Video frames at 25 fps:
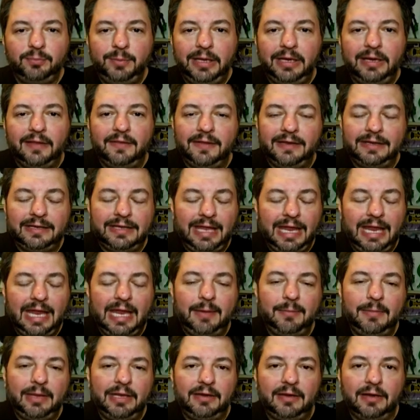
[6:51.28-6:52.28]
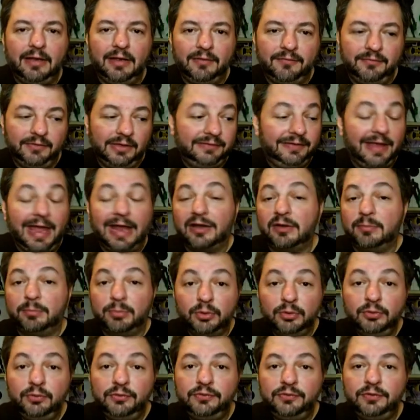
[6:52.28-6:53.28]
pit and then came and uh, attacked
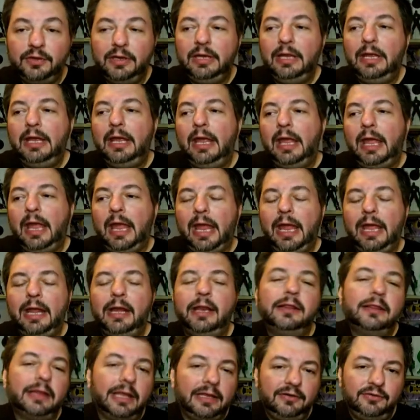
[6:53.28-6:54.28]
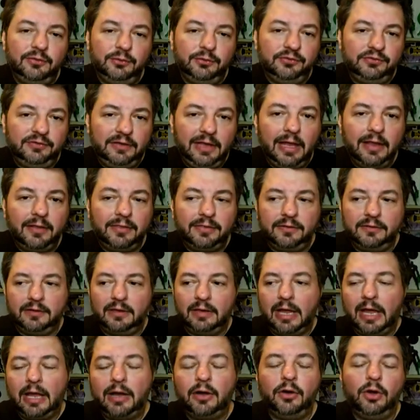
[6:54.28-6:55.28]
Bruce and it led to his death.
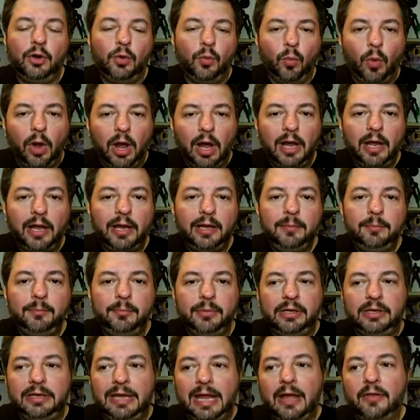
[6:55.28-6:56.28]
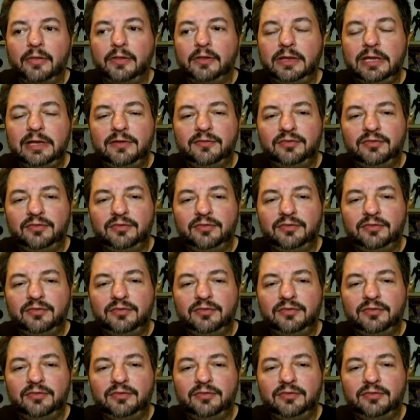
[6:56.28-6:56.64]
I don't know why, but now the League